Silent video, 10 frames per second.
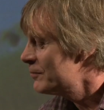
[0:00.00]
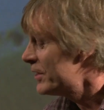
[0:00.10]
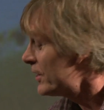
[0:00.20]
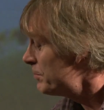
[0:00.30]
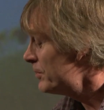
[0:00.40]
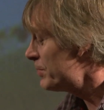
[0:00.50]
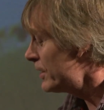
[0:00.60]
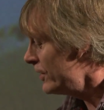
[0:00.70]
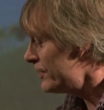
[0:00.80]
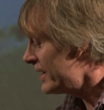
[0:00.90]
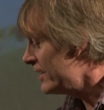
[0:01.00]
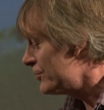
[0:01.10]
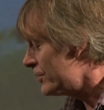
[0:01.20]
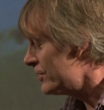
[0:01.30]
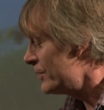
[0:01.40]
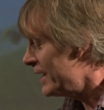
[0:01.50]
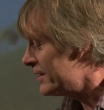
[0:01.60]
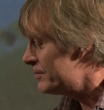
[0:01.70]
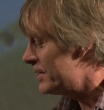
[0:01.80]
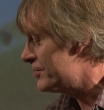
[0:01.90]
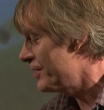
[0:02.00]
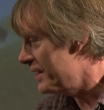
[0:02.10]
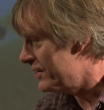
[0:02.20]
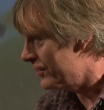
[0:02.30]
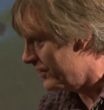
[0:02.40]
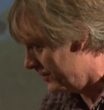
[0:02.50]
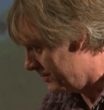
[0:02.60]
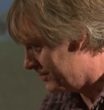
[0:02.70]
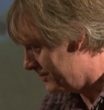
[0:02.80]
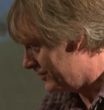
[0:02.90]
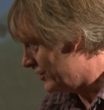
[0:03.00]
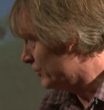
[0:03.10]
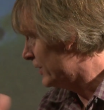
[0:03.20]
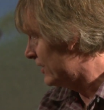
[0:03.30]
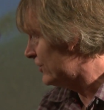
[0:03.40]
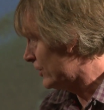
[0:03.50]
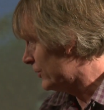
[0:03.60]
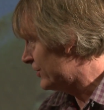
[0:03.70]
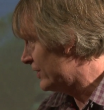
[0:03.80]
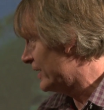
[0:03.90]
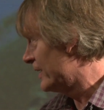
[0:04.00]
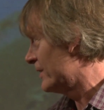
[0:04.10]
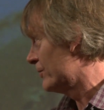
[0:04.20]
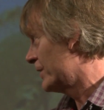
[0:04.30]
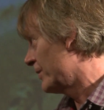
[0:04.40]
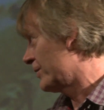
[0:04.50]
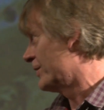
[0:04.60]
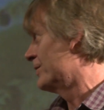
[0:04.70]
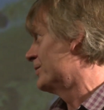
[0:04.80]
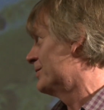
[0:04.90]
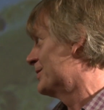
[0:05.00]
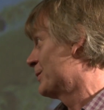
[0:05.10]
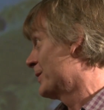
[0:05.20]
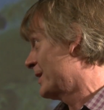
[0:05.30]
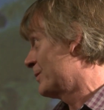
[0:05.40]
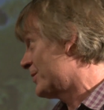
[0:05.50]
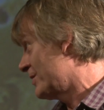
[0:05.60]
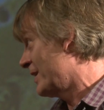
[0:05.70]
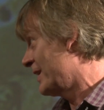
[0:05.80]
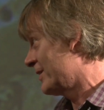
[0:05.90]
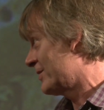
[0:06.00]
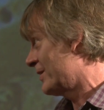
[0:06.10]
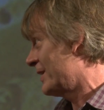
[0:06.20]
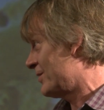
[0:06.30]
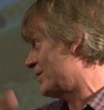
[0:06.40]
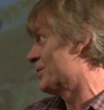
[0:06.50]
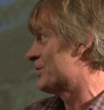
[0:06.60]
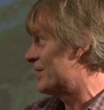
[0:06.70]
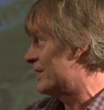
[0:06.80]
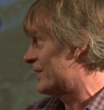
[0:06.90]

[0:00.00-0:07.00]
but the peculiar thing is, so we had a fake crew doing what Hitchcock was saying, and the real crew doing what I was saying. So Hitchcock was out